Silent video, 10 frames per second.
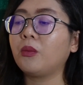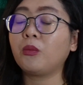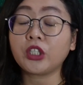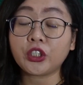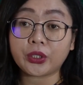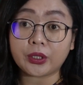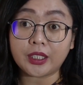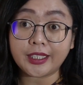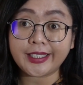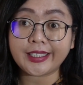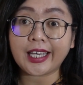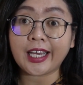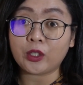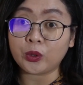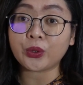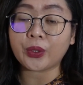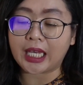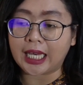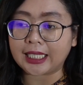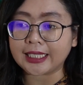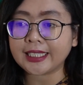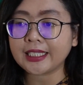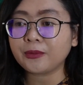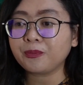moistures, and also inks.